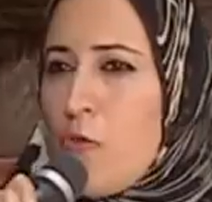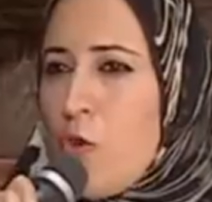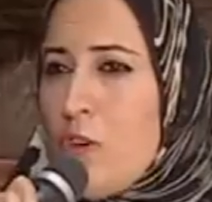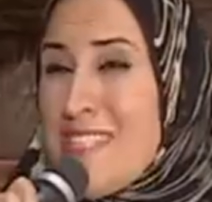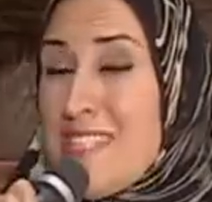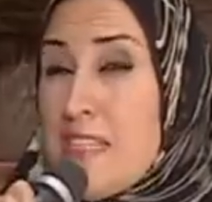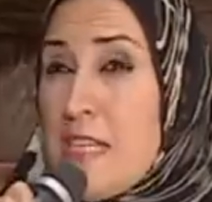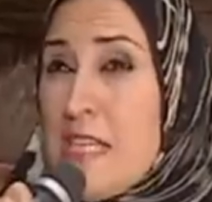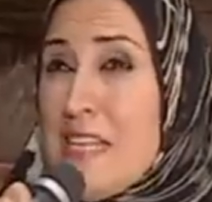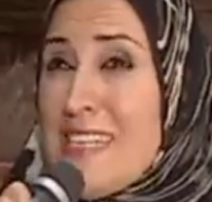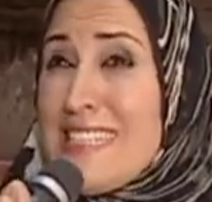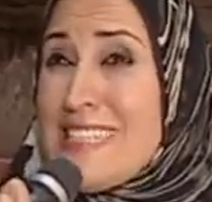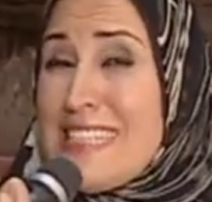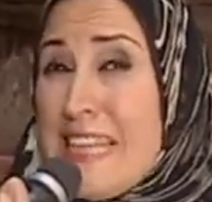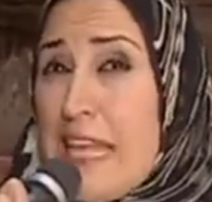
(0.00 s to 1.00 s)
course, the
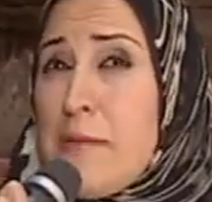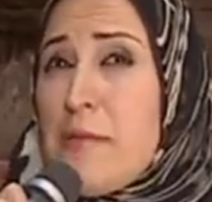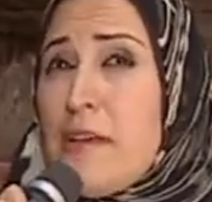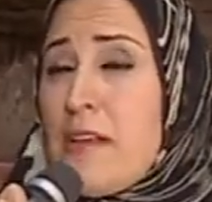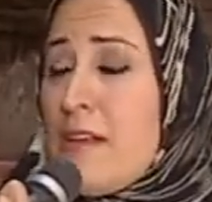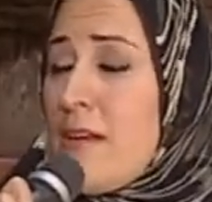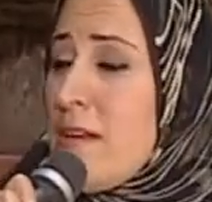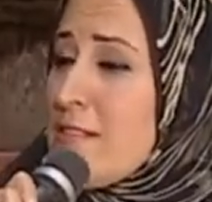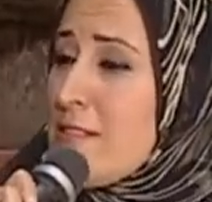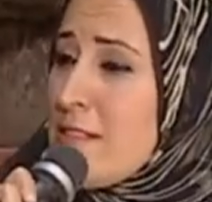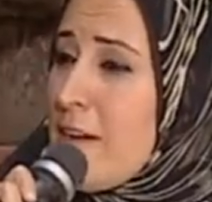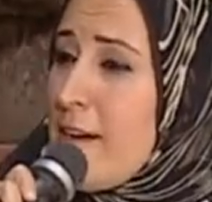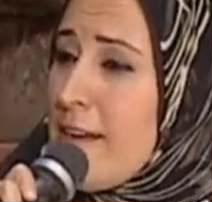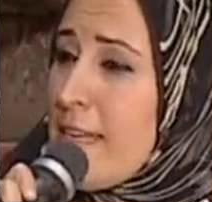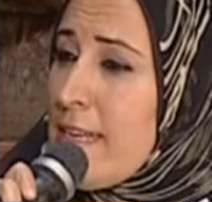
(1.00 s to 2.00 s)
Islamic
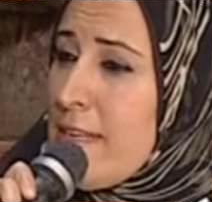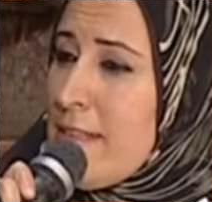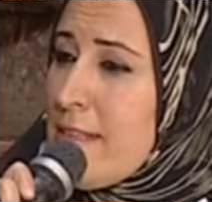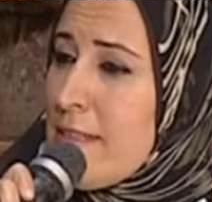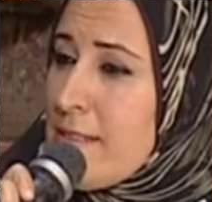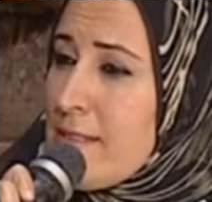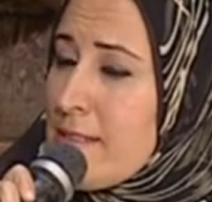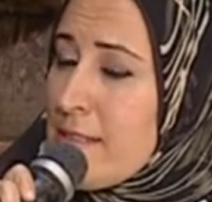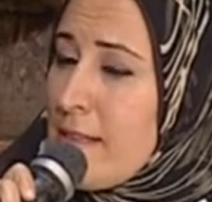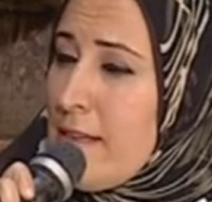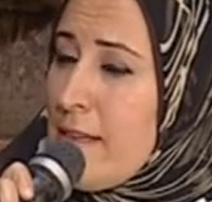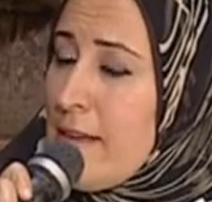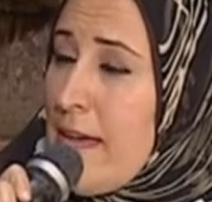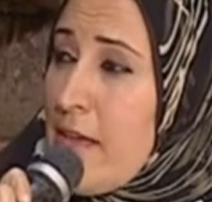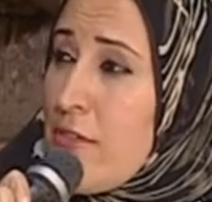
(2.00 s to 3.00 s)
style is
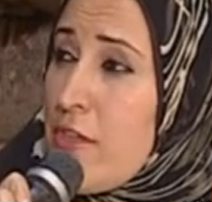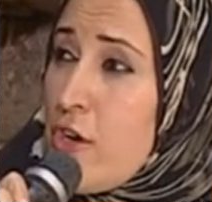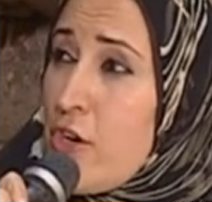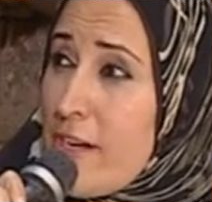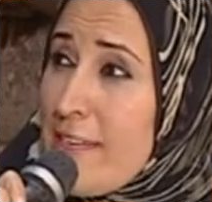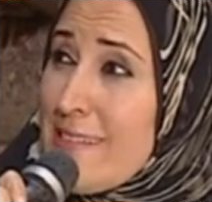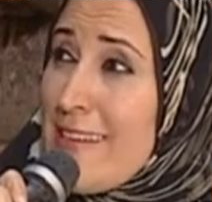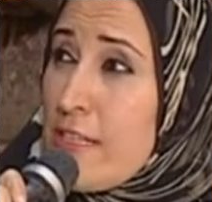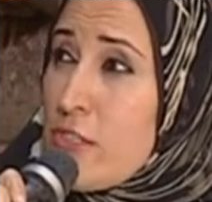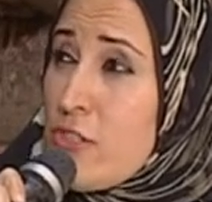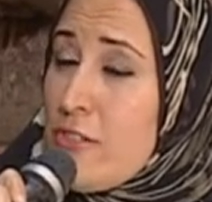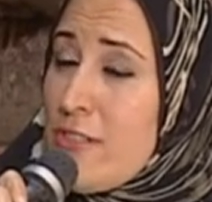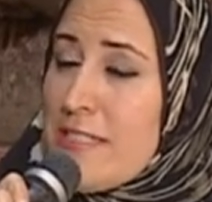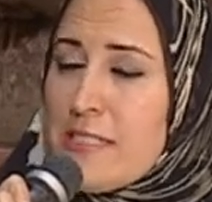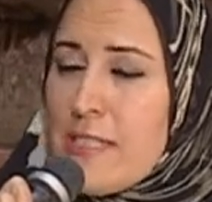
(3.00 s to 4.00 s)
and the
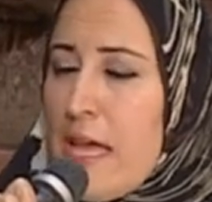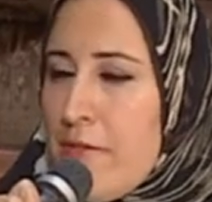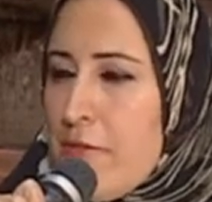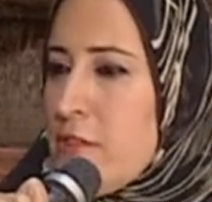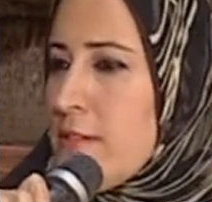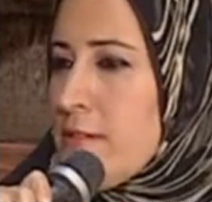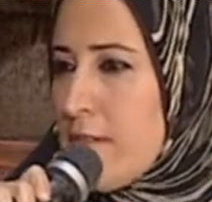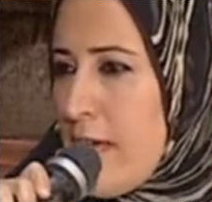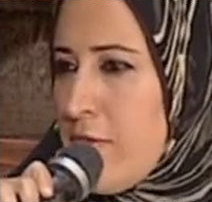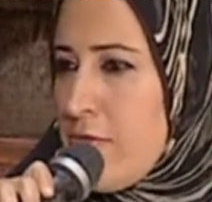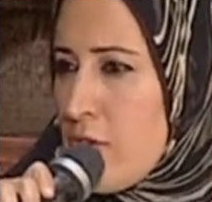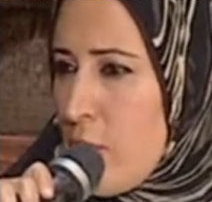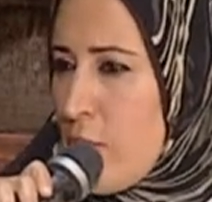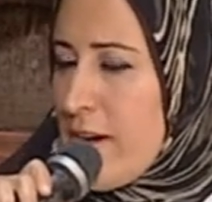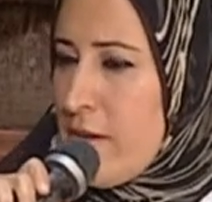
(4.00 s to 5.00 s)
architecture is evident
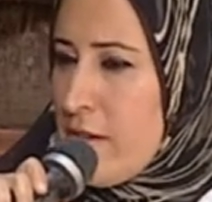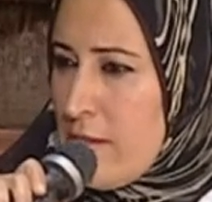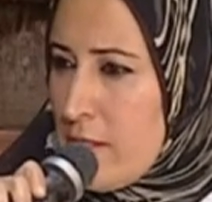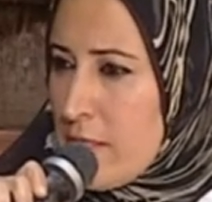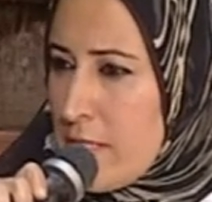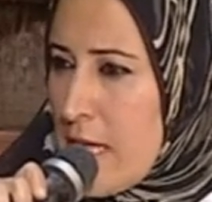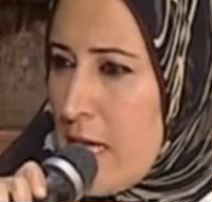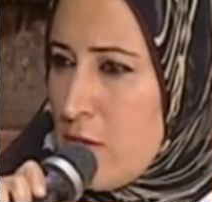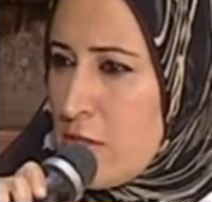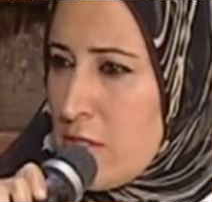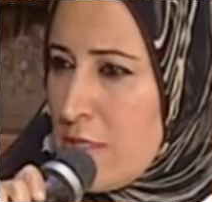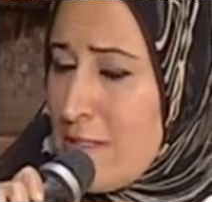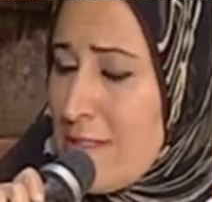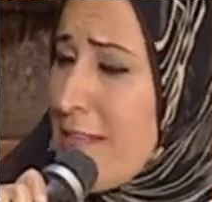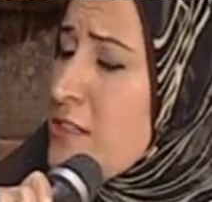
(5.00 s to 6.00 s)
everywhere in this house.
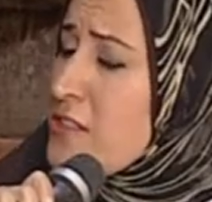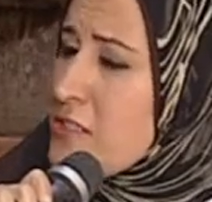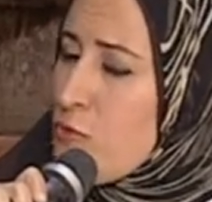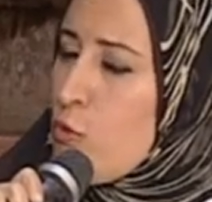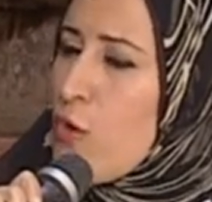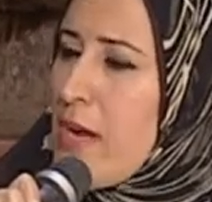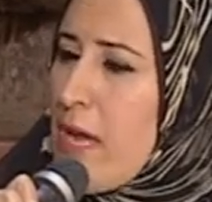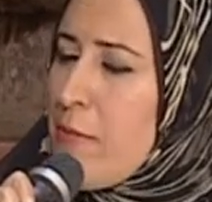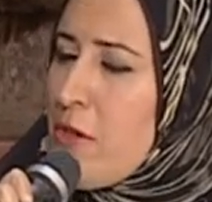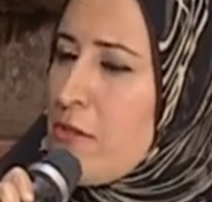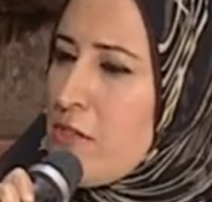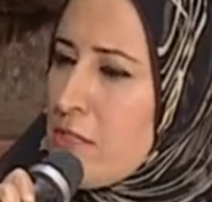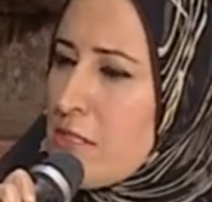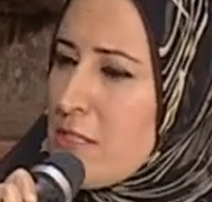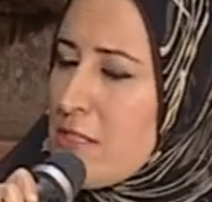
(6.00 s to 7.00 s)
Tell us more
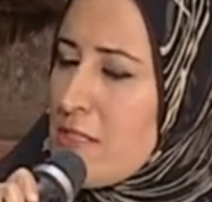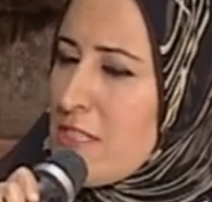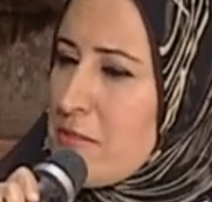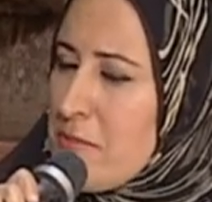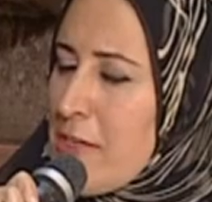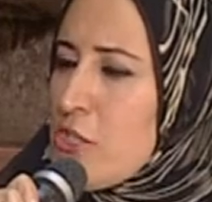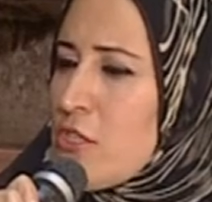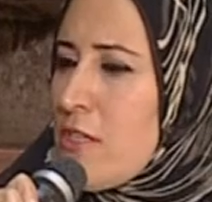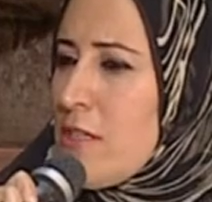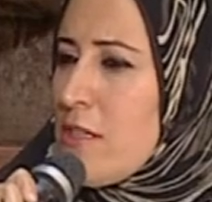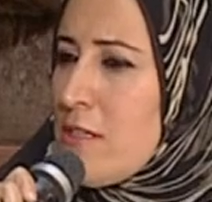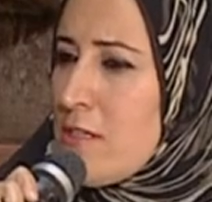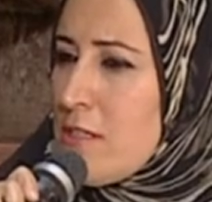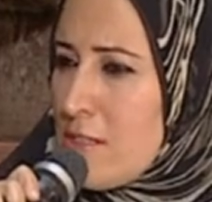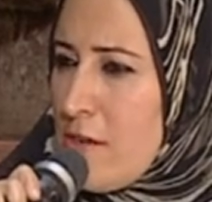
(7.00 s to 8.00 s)
about this special
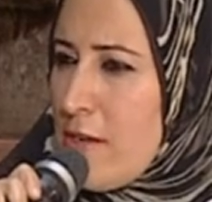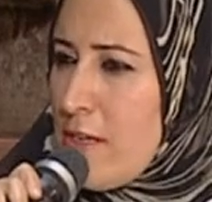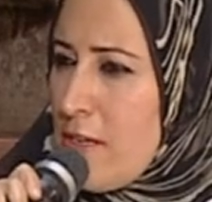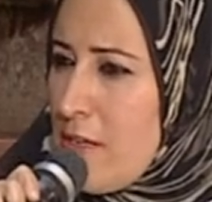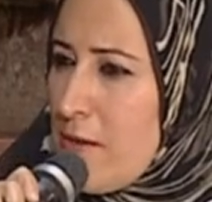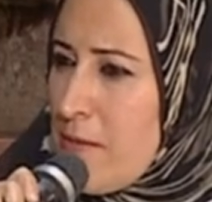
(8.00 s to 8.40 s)
style.